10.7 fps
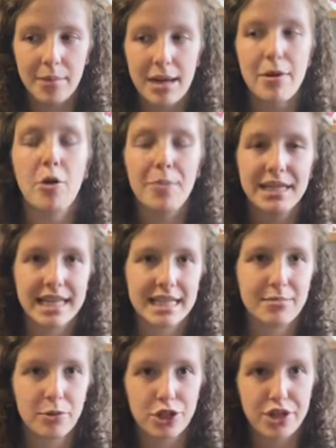hoping to get some
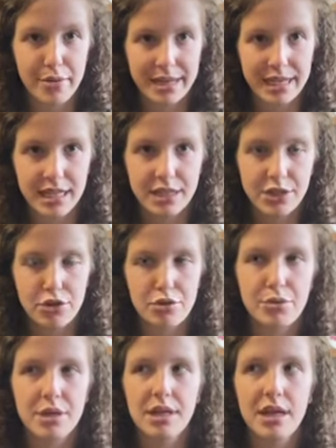more sewing done
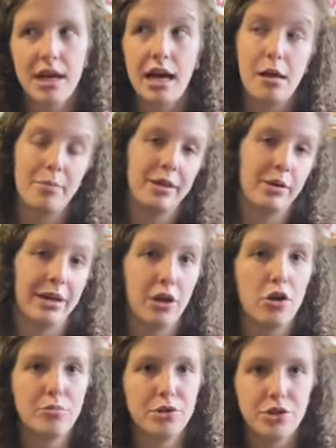soon. I'll be going
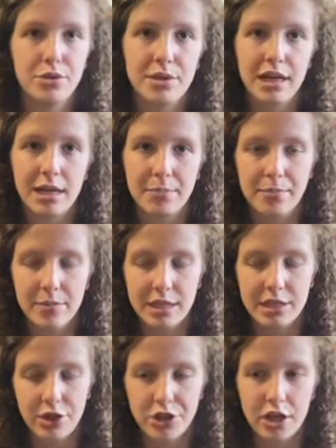home soon because
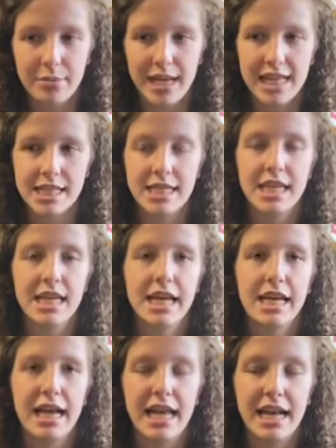our term ends,
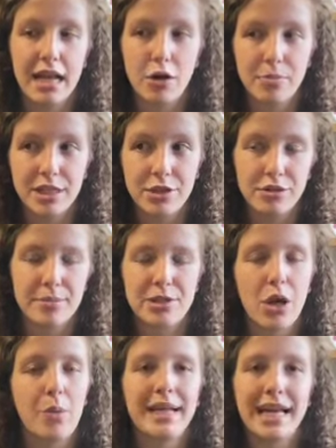and I hope to do some
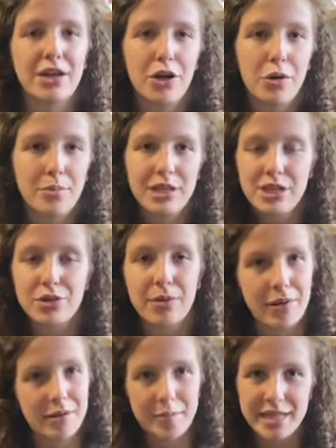sewing at home, so
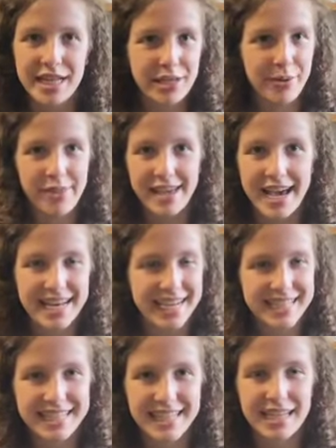I'll update you on that
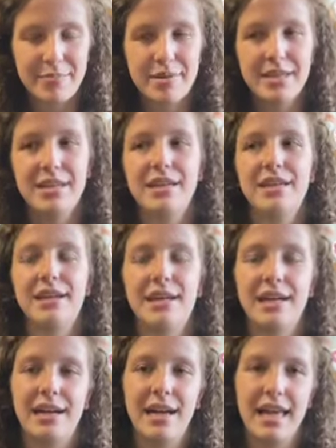next time.
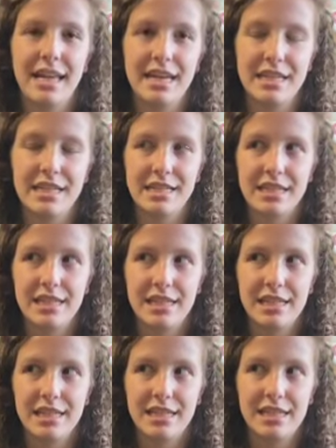And
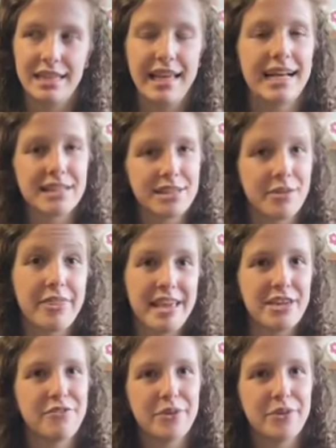yeah, so thank you for